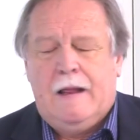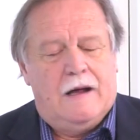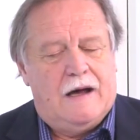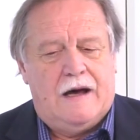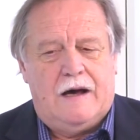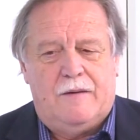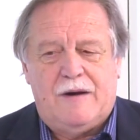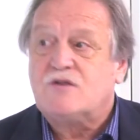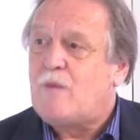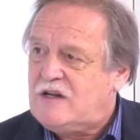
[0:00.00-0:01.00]

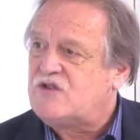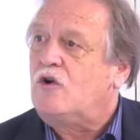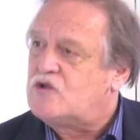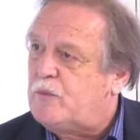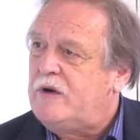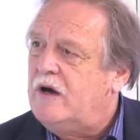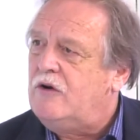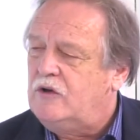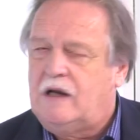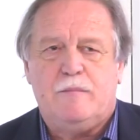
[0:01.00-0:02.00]
as well as
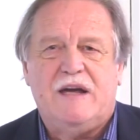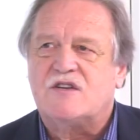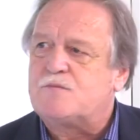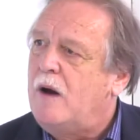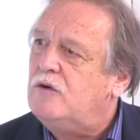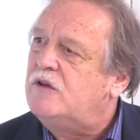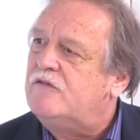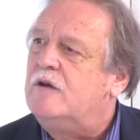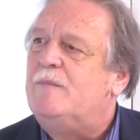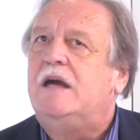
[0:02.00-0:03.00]
entrepreneurially, because both
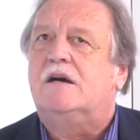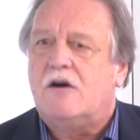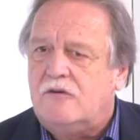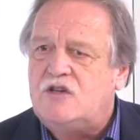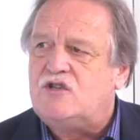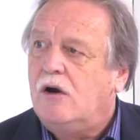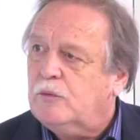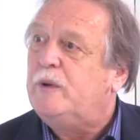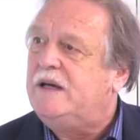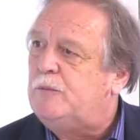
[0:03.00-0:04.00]
of them encourage
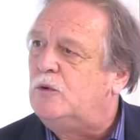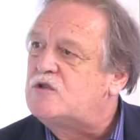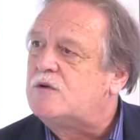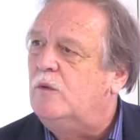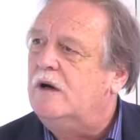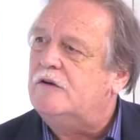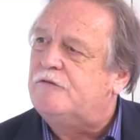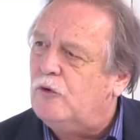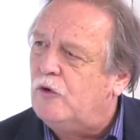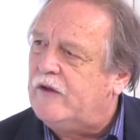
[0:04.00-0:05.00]
young people to work
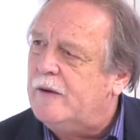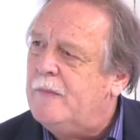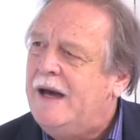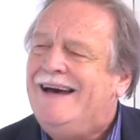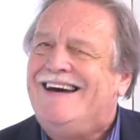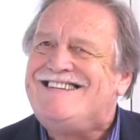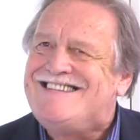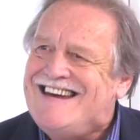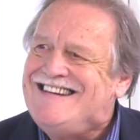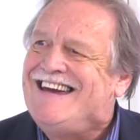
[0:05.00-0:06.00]
for them
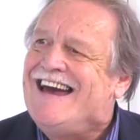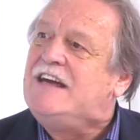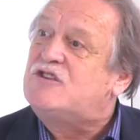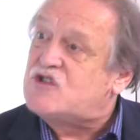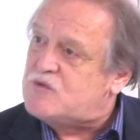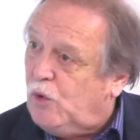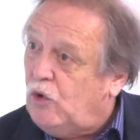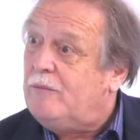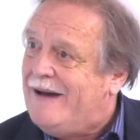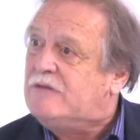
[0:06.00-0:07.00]
and dedicate a
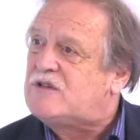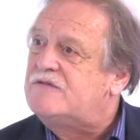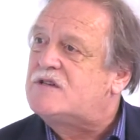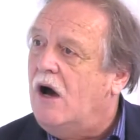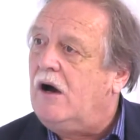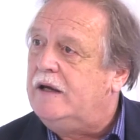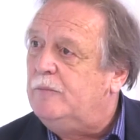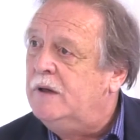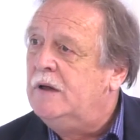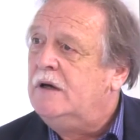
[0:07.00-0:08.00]
small amount of
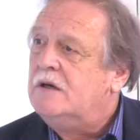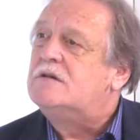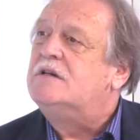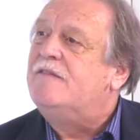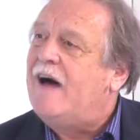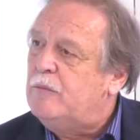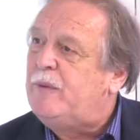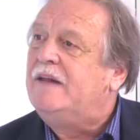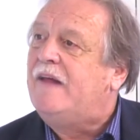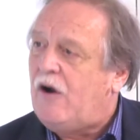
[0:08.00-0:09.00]
time to
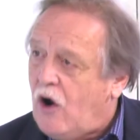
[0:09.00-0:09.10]
developing their